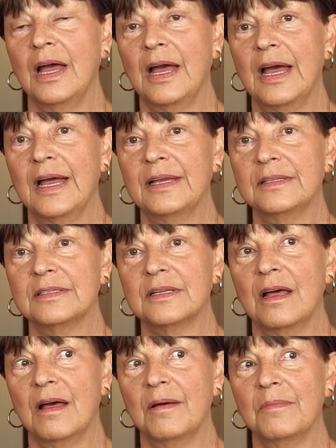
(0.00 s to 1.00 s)
and
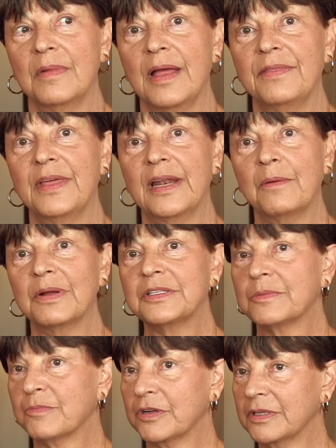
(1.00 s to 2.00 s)
um, and then I went
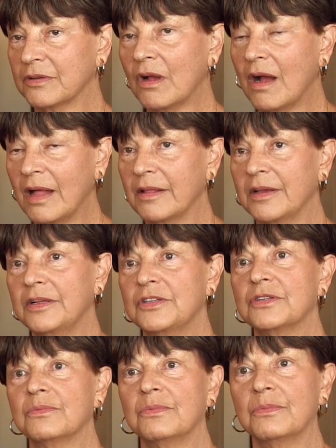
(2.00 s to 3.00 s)
to Brooklyn
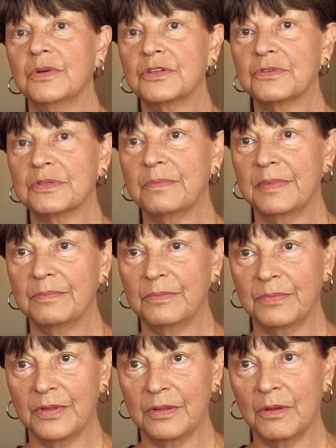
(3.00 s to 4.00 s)
College, which was
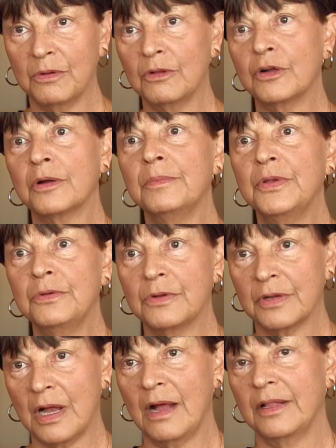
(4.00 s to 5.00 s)
the local
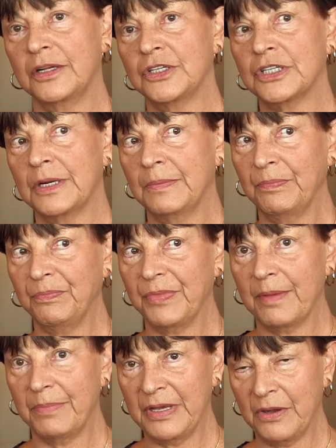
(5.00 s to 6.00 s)
commuter college,
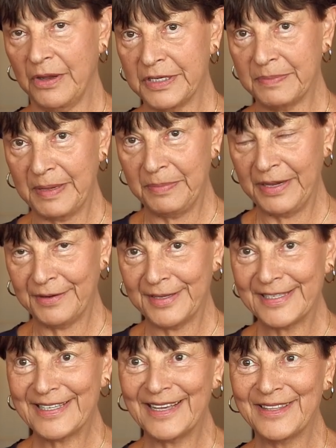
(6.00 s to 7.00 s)
because my
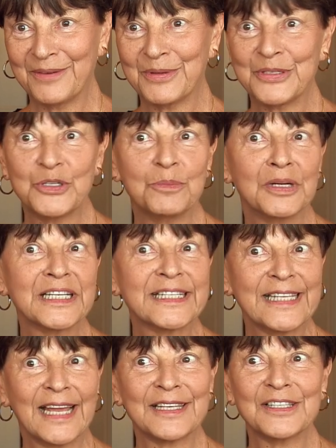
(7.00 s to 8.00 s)
parents said there was too much
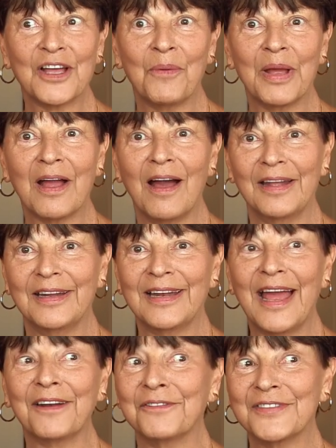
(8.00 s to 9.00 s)
sex going on in
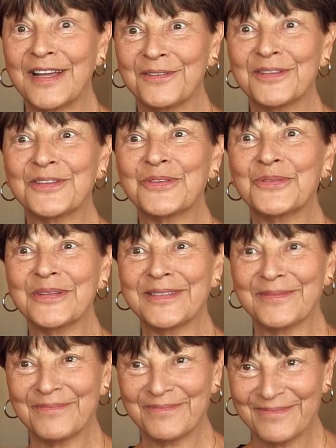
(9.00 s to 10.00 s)
out of town
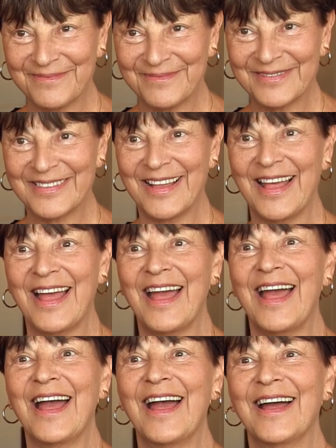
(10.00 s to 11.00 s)
schools,
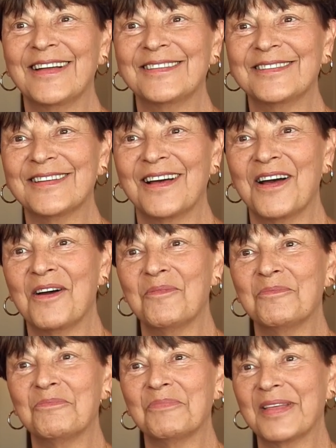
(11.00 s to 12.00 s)
and
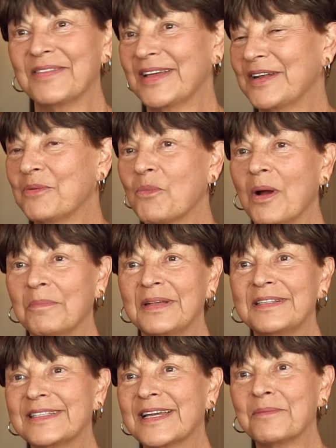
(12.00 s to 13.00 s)
um, and they didn't want me
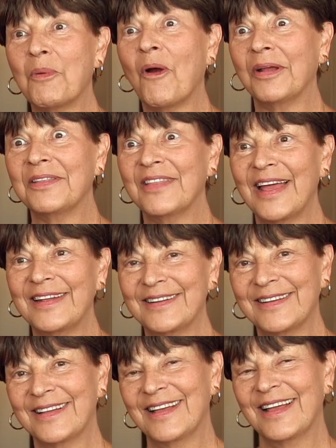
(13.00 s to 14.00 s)
to take part in
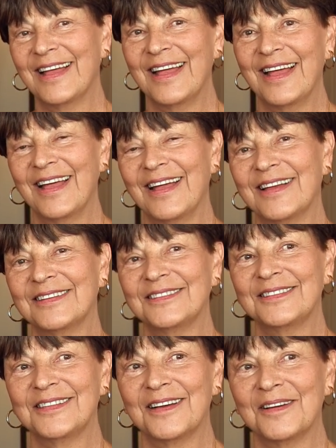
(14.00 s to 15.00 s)
that.
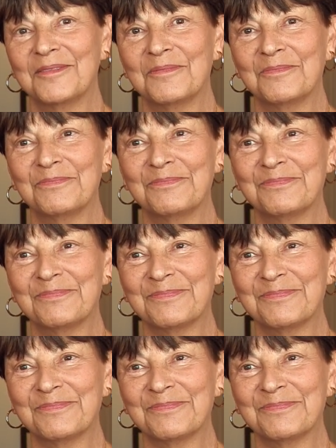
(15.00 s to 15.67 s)
And um,